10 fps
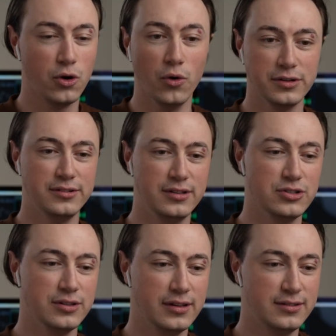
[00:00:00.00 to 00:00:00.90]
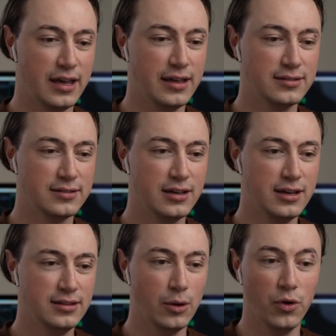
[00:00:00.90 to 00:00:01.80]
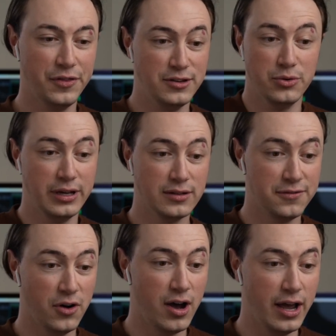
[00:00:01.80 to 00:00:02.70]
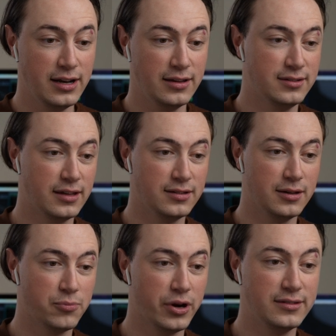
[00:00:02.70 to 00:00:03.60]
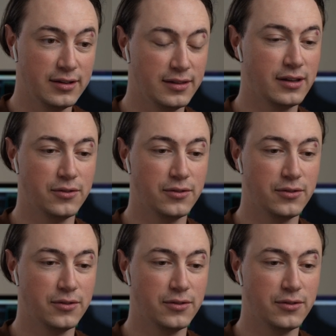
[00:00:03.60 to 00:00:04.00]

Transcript: court decision that says that what they're doing is fine and sets a precedent.